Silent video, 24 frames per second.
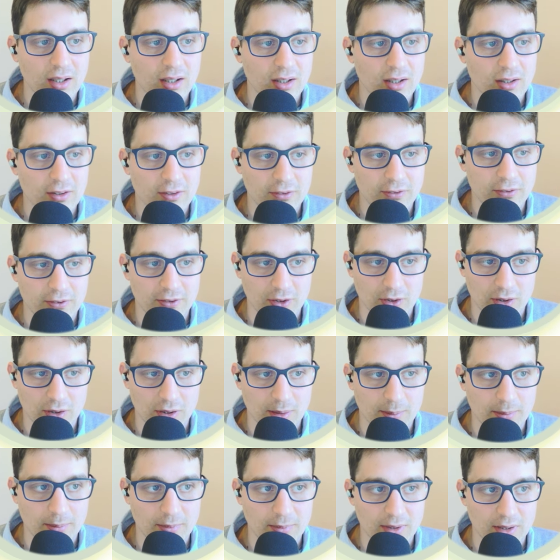
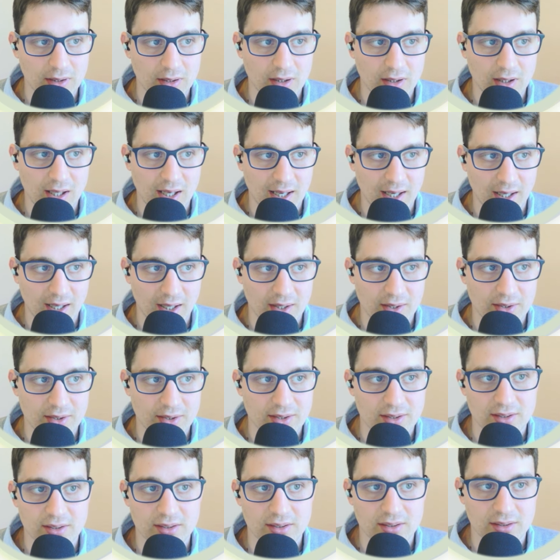from
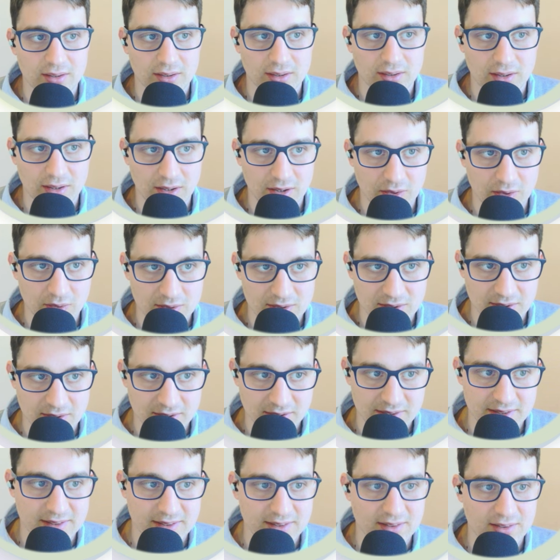our
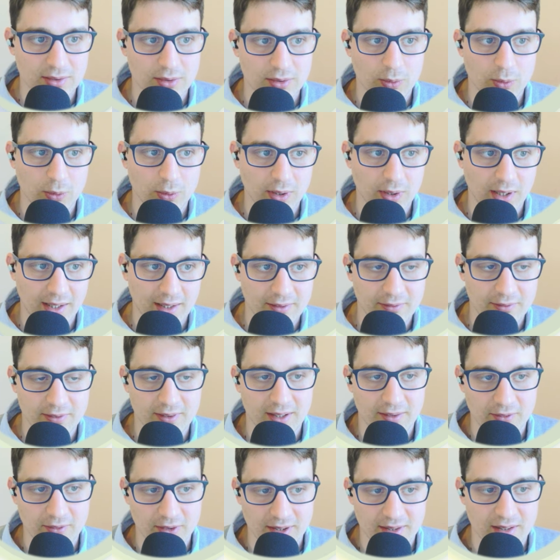users who have
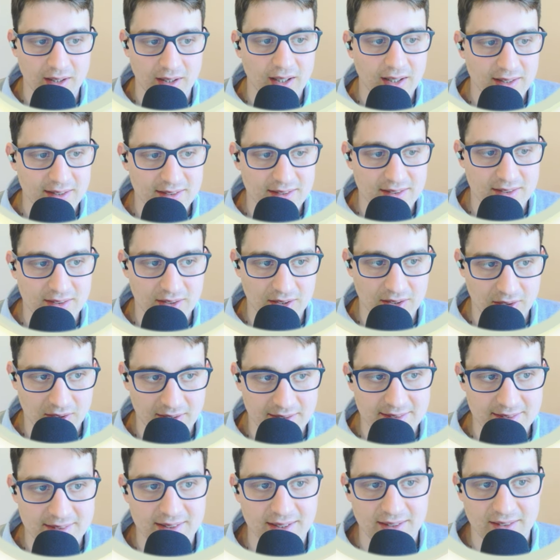given us the
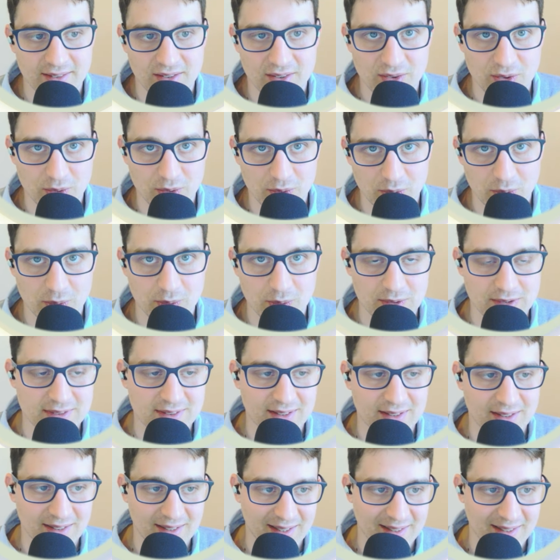consent to use
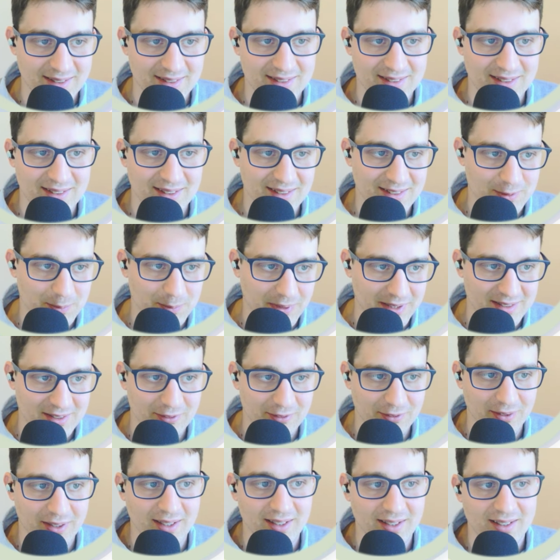that
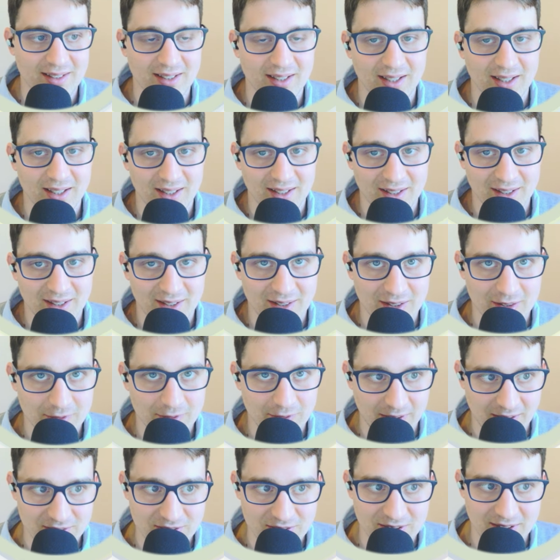specific
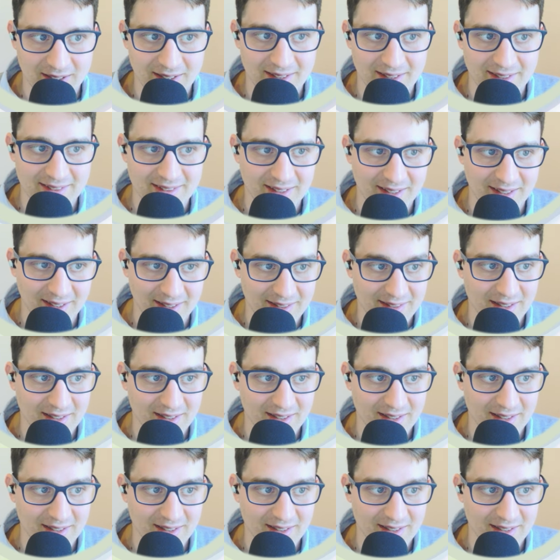functionality in their